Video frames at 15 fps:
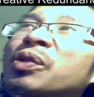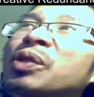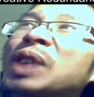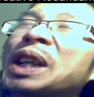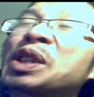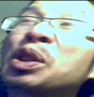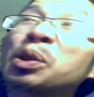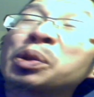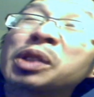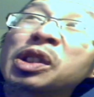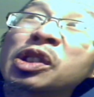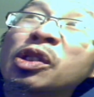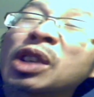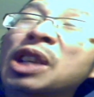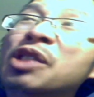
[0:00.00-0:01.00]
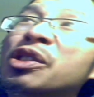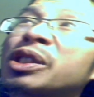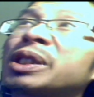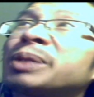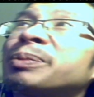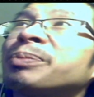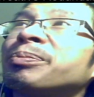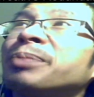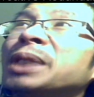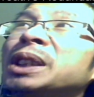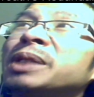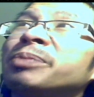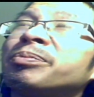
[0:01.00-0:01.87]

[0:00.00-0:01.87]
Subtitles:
at your own discretion, but